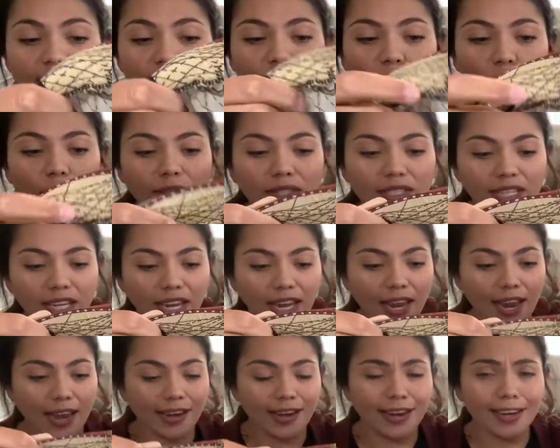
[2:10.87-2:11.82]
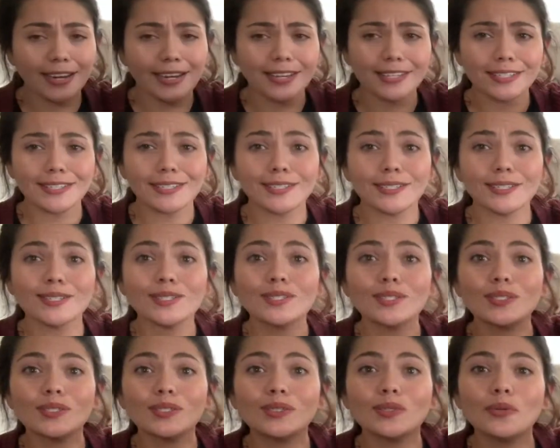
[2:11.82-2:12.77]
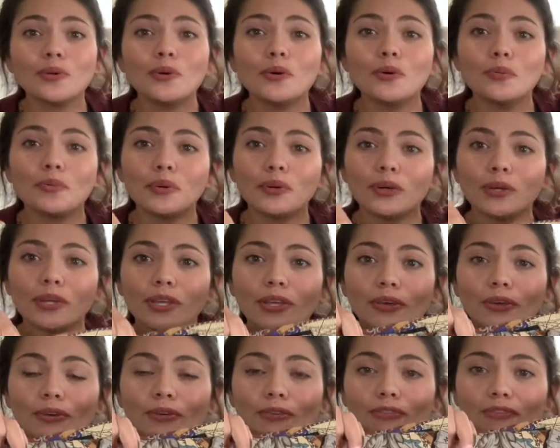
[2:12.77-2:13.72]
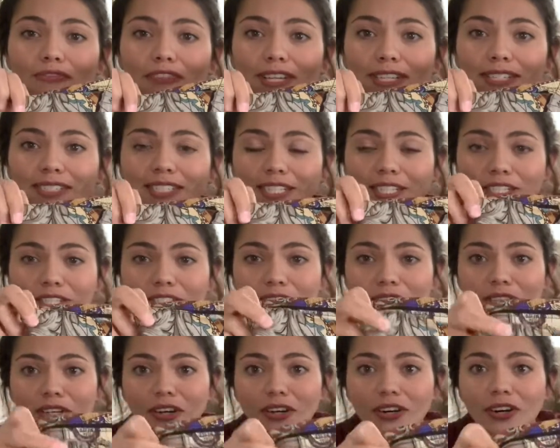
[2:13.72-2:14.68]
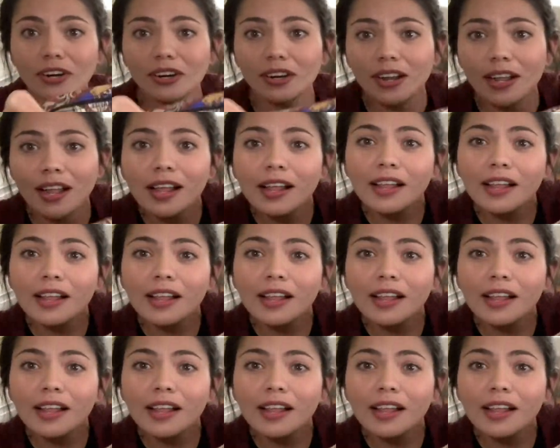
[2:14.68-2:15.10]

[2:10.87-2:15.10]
14 and it is this super cute vintage skirt.